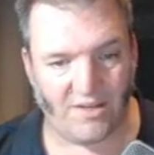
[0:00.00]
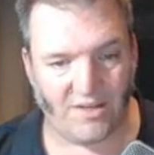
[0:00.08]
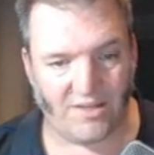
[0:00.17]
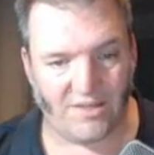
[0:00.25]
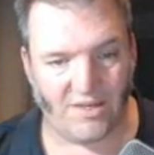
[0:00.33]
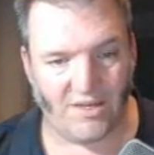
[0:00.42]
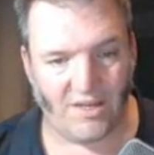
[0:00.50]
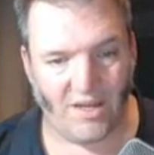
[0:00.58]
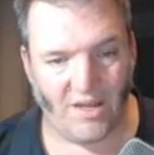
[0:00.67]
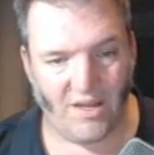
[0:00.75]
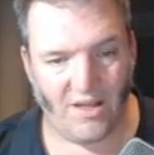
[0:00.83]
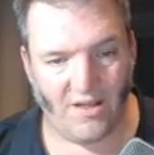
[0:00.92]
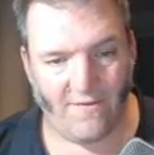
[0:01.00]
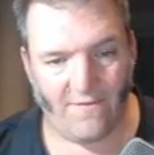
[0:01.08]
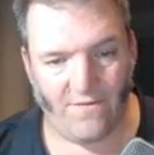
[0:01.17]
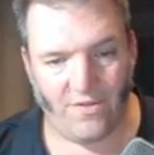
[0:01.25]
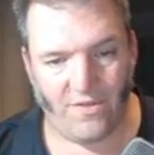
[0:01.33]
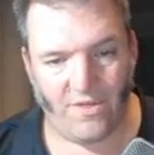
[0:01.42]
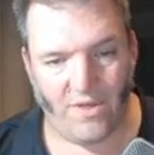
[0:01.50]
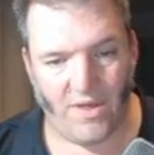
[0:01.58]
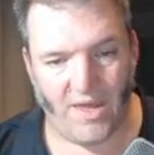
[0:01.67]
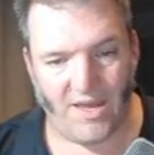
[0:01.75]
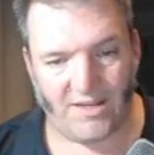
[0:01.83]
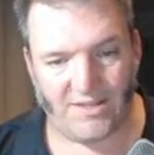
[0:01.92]
You can see
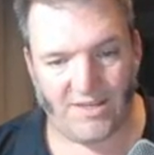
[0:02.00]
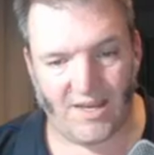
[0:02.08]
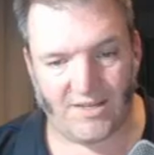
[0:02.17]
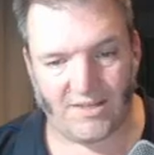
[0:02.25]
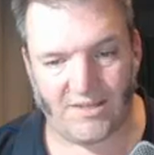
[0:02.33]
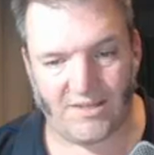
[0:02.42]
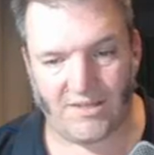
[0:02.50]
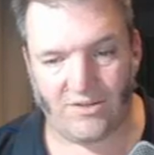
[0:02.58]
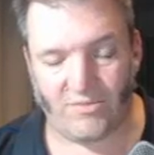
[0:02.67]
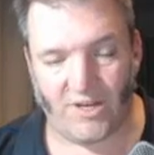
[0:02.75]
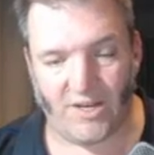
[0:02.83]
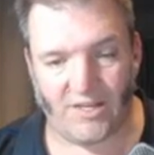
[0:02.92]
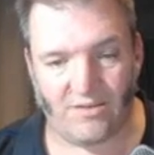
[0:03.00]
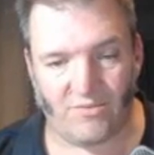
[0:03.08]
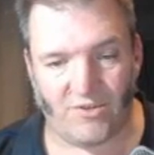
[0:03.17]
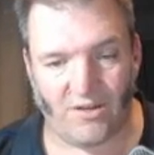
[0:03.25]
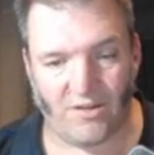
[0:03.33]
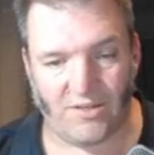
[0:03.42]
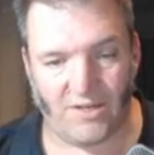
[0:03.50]
the x-axis is still my asymptote.